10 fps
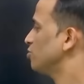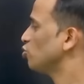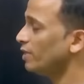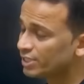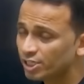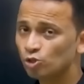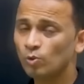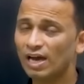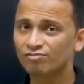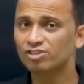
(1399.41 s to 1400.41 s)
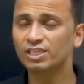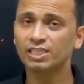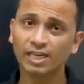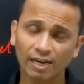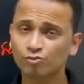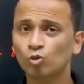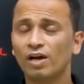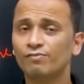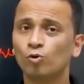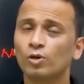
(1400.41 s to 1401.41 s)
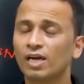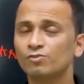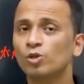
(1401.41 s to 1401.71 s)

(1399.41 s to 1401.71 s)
So let's say you have 3 graphs, you have 4 graphs,